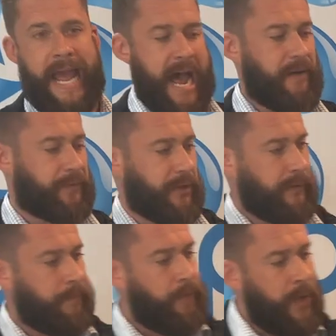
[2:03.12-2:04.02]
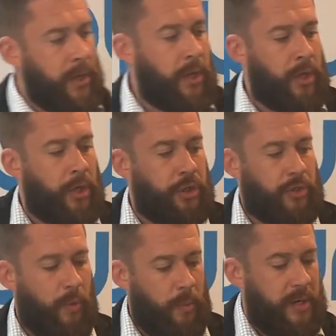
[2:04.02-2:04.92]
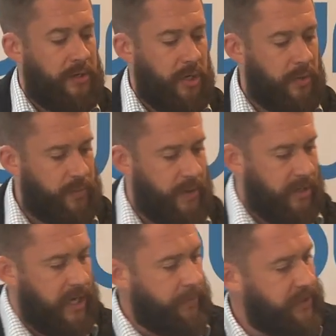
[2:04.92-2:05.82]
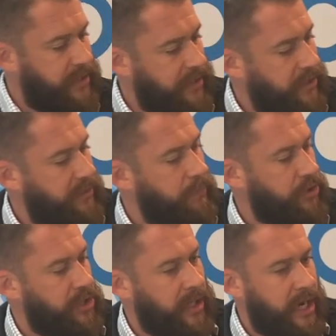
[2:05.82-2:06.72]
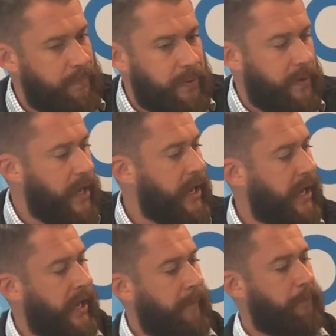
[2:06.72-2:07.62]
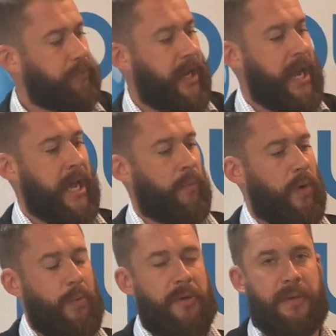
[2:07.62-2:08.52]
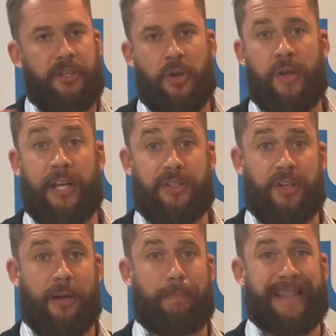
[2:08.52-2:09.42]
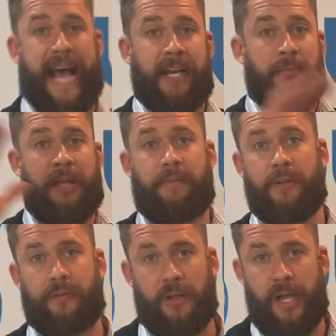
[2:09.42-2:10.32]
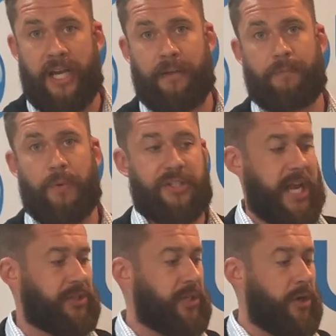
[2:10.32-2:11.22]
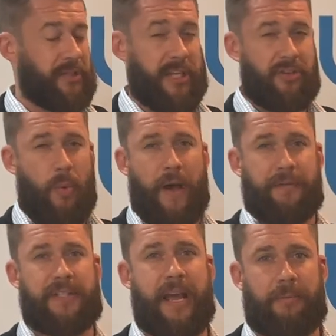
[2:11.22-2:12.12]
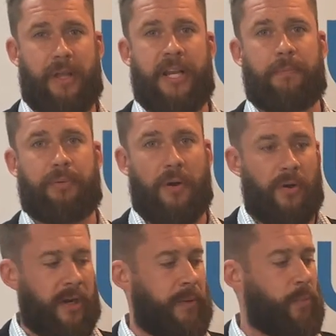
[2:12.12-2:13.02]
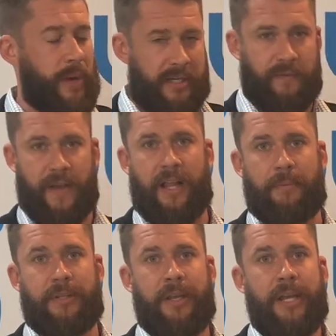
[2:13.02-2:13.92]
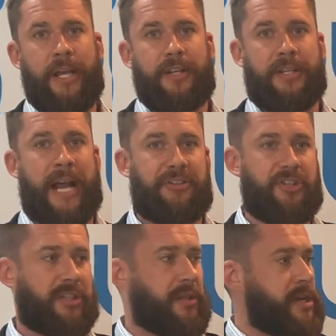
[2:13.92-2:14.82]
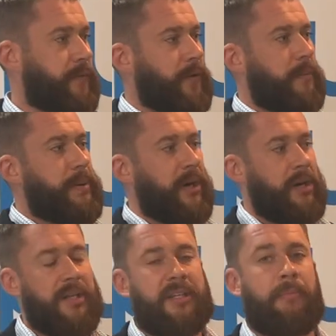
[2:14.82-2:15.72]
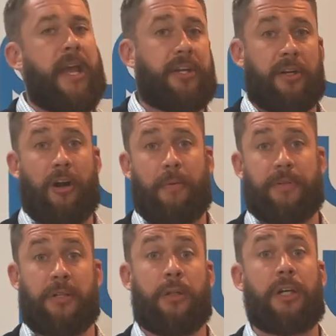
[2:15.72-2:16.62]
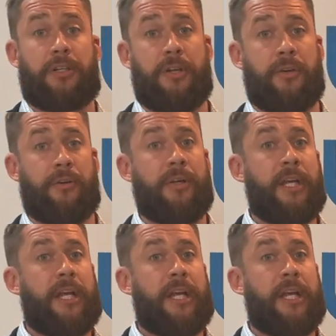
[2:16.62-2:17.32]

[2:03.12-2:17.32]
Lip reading: after. So what we do is we come and set this machine up, and what we'd be doing is our platinum level of cleaning, which, as you know, is a 12-step cleaning program we developed. It's not just clean for appearance and make your carpets look new,